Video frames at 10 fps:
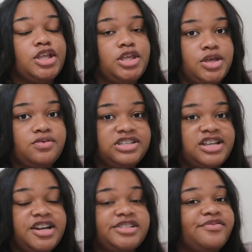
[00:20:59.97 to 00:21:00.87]
used
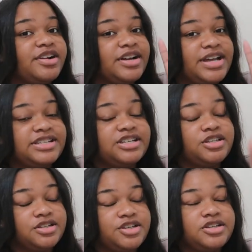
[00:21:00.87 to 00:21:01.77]
sneakers for it, because
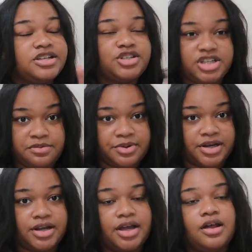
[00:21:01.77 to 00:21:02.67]
it's usually
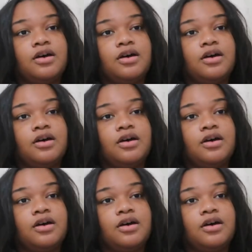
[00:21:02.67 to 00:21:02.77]
cheaper,